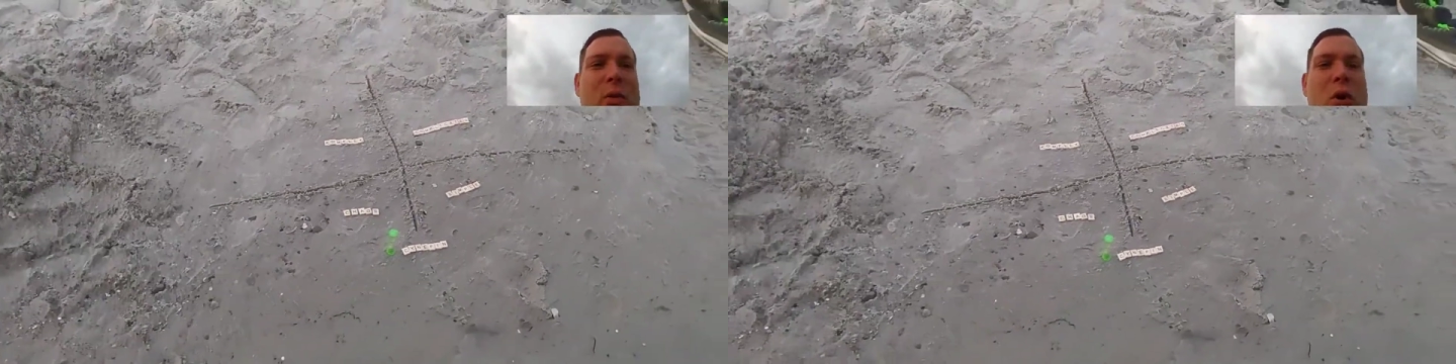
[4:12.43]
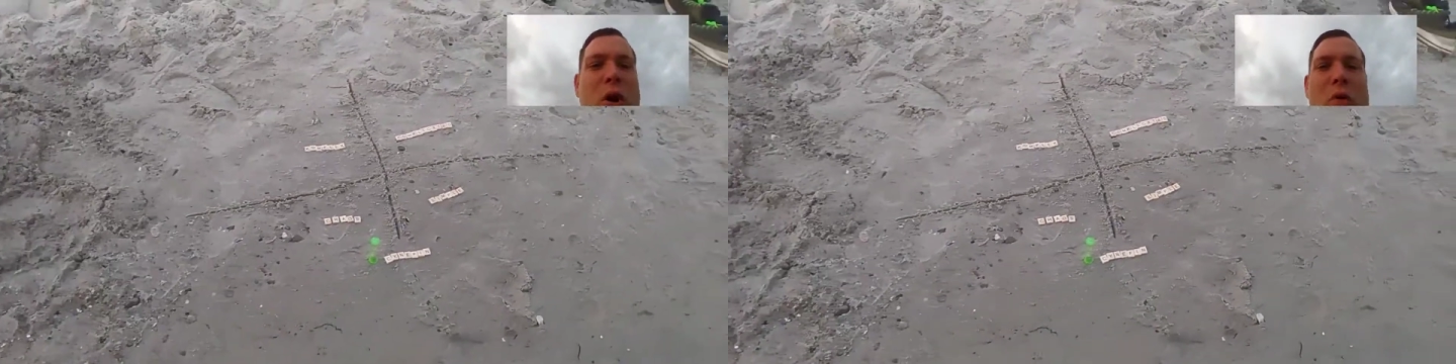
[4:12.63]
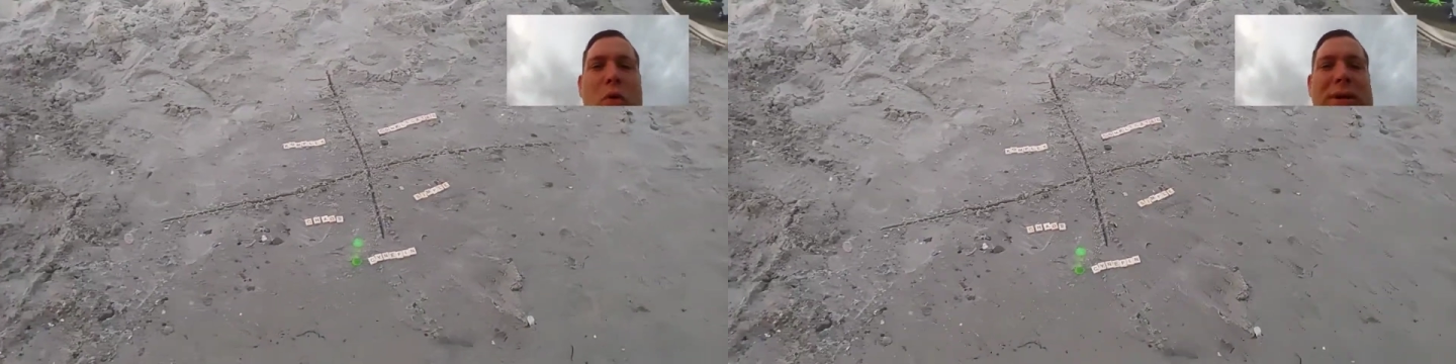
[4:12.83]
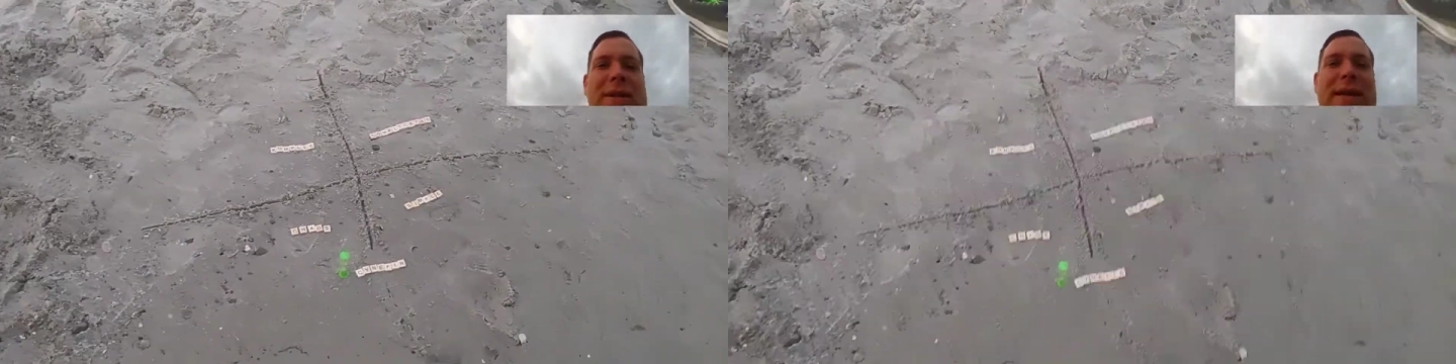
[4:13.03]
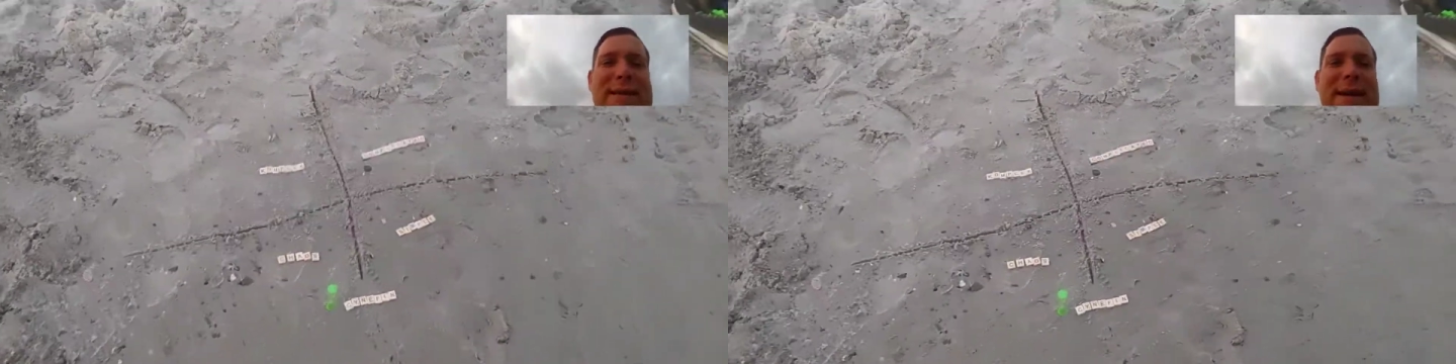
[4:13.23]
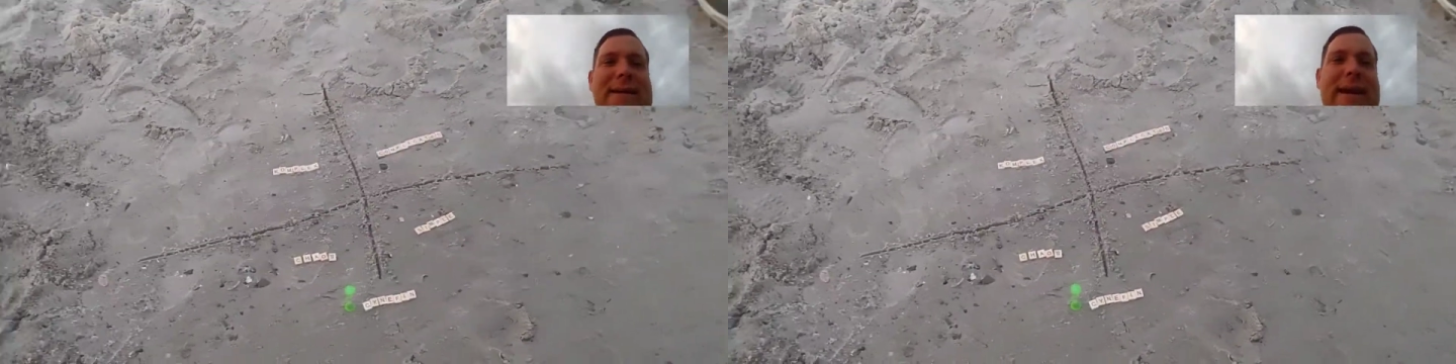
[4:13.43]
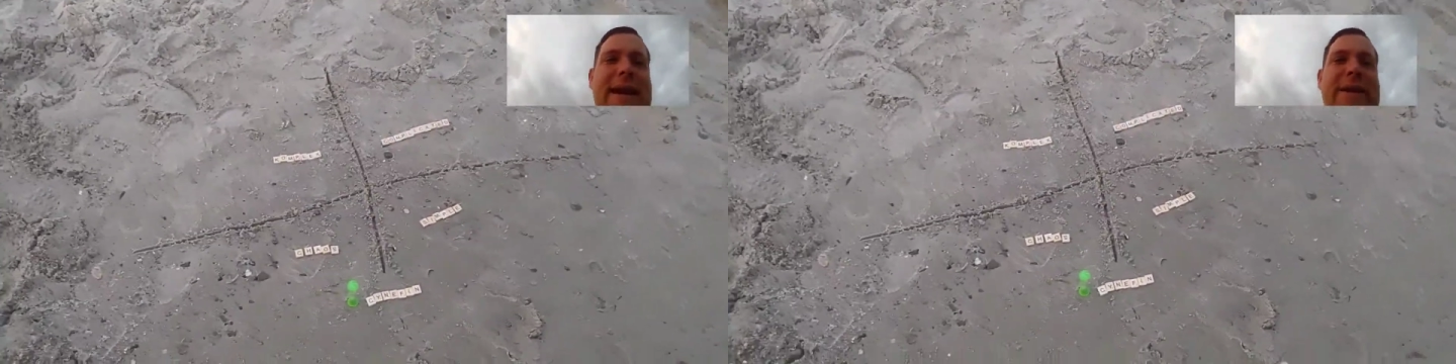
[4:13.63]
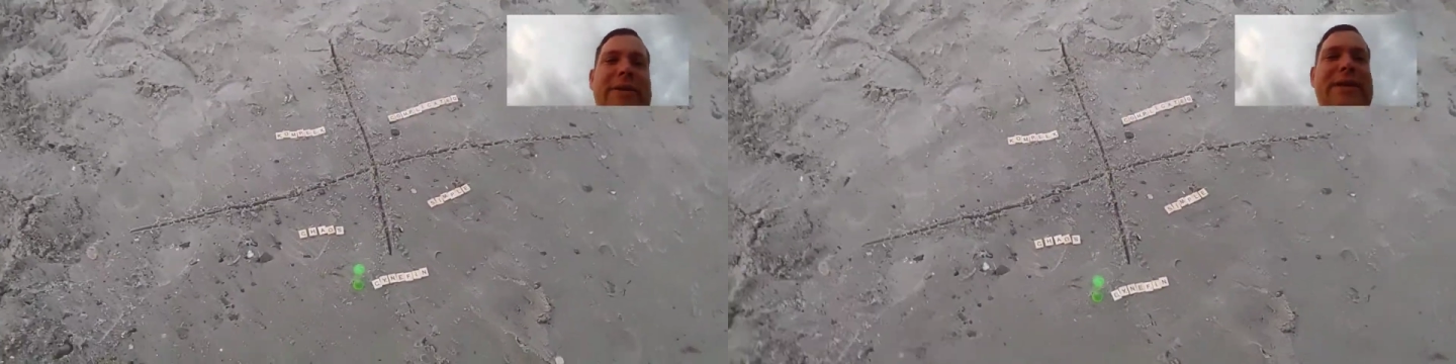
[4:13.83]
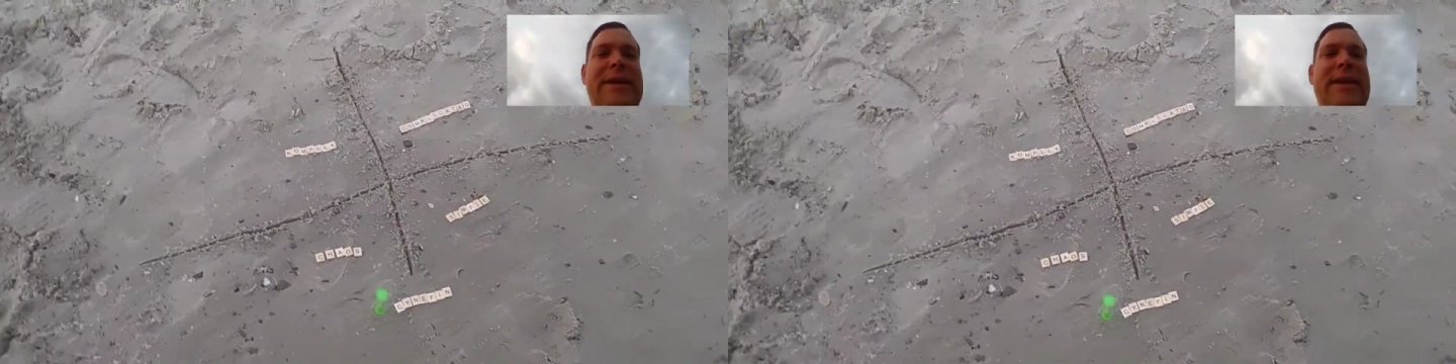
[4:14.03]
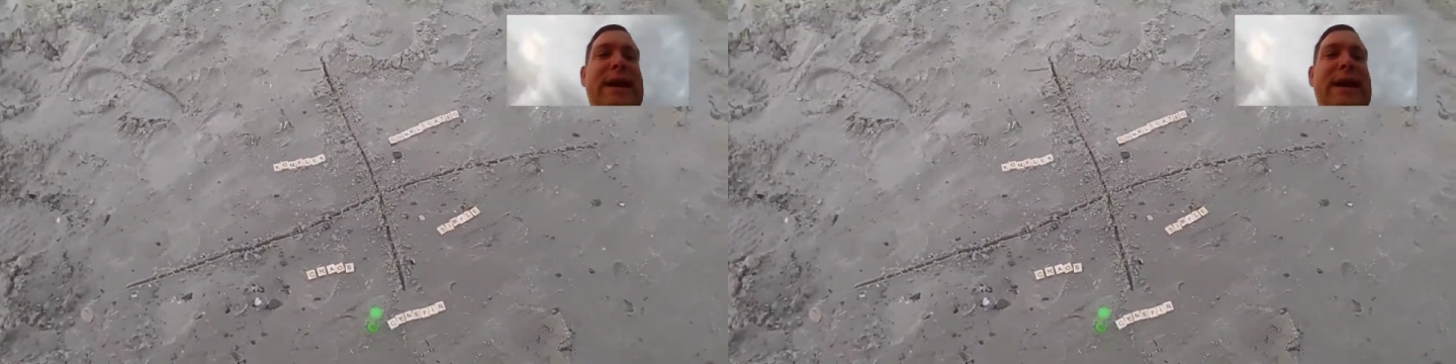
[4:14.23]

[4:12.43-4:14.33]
work with inside the chaos.